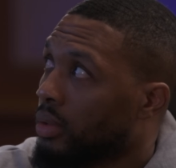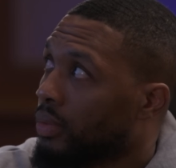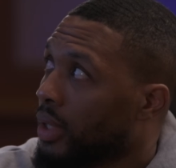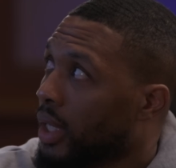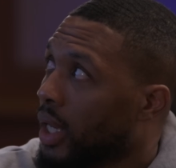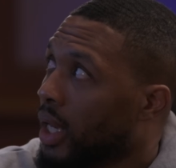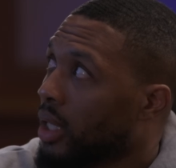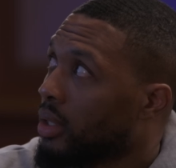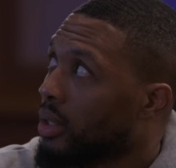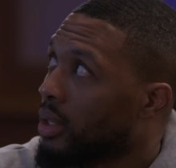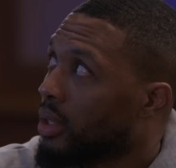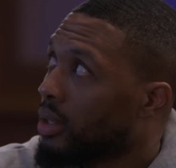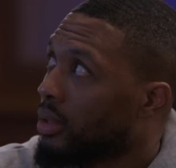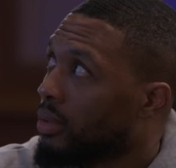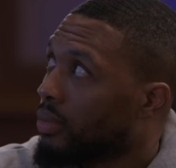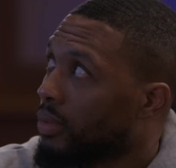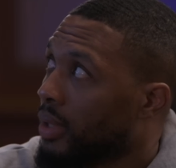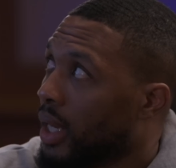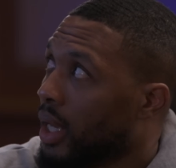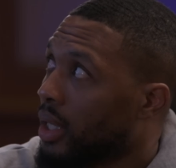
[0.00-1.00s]
the
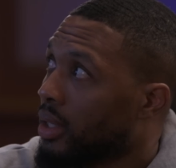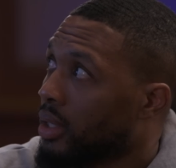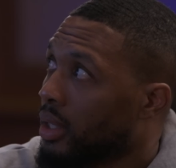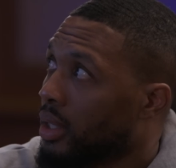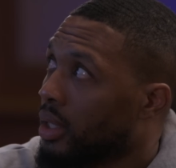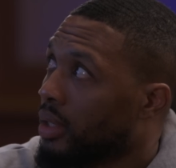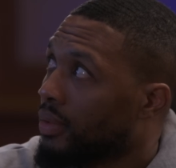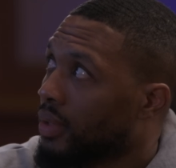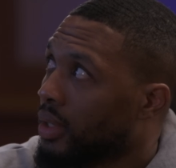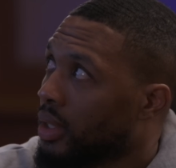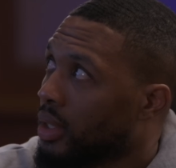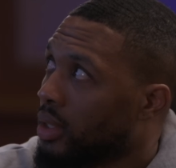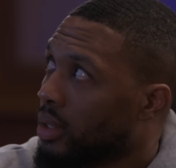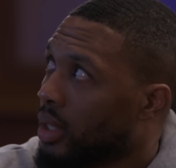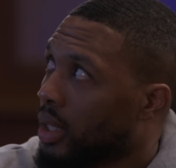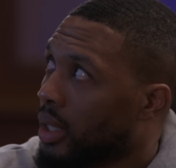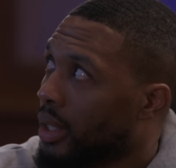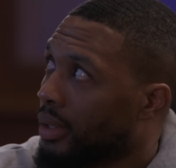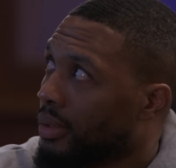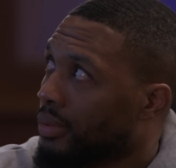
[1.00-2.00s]
reality of it is
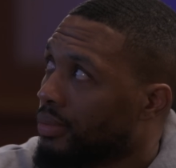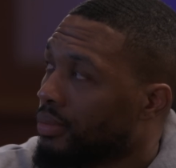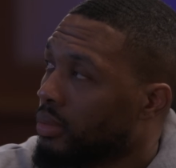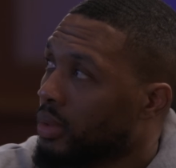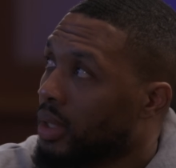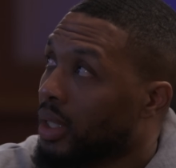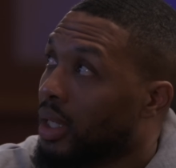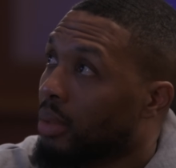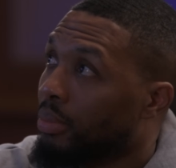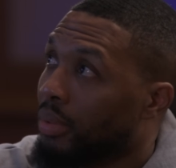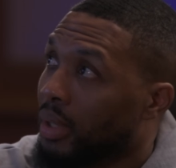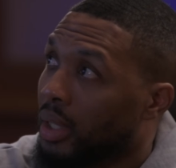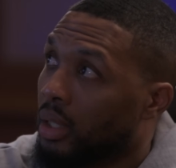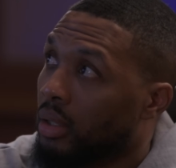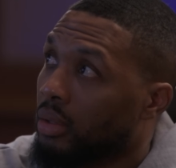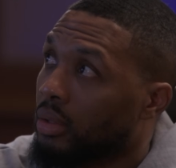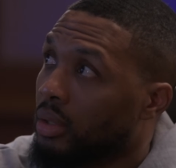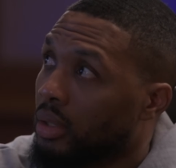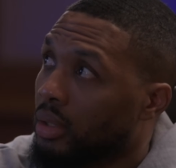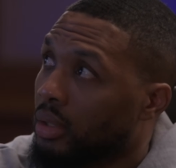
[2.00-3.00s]
we got to be
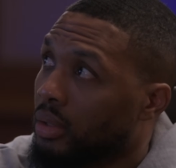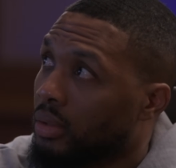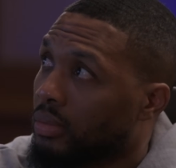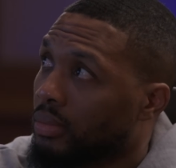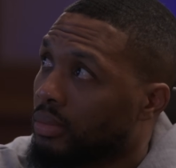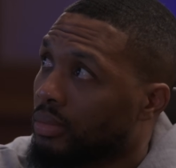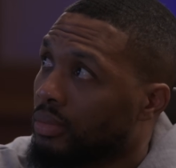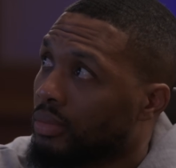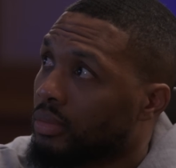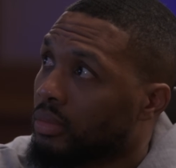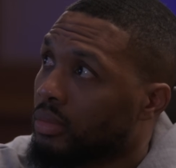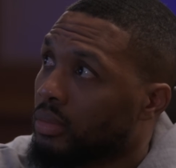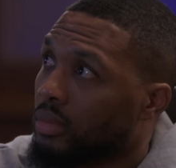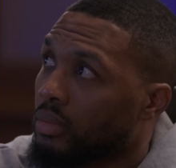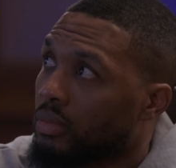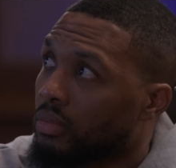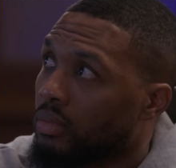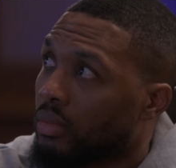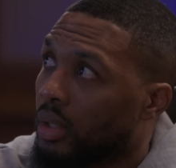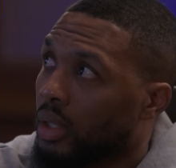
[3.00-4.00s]
healthy,
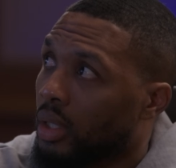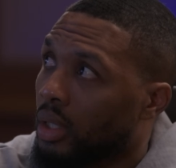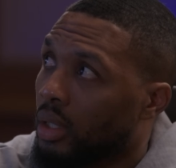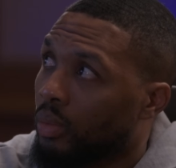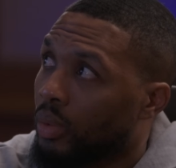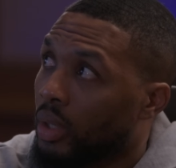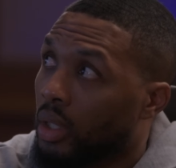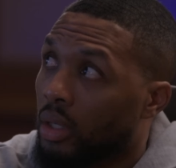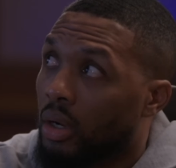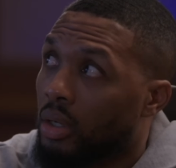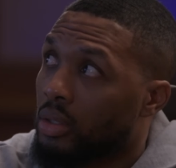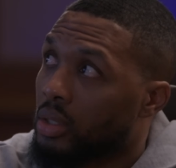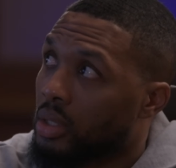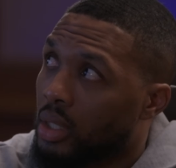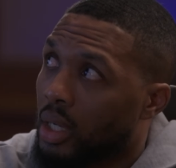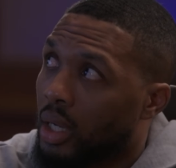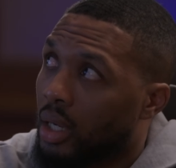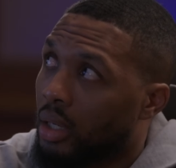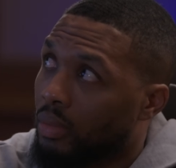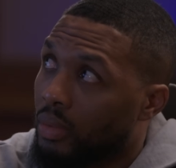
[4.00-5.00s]
and we
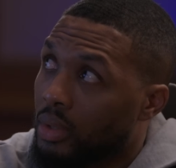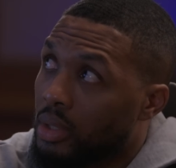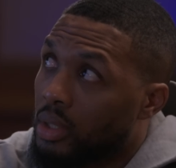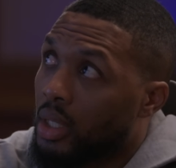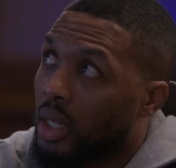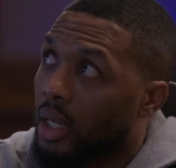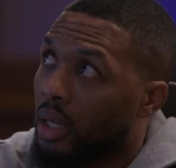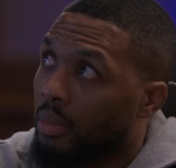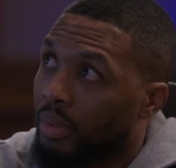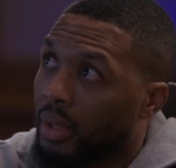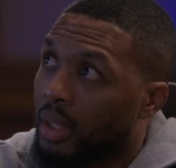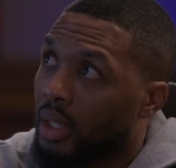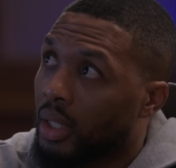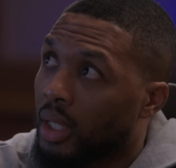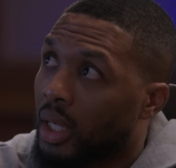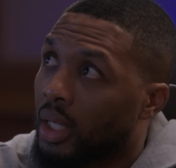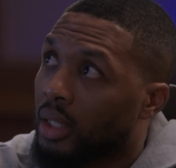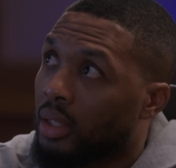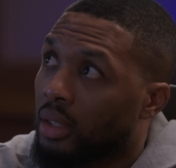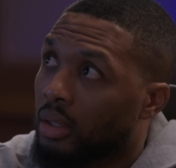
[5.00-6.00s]
just got to be
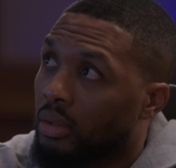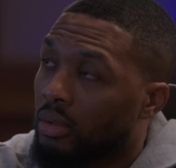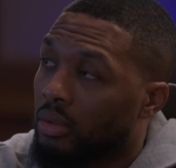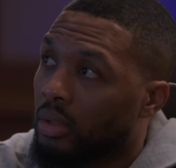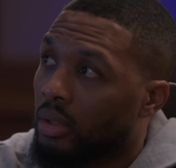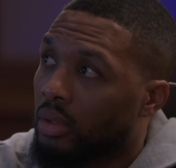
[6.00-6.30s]
connected.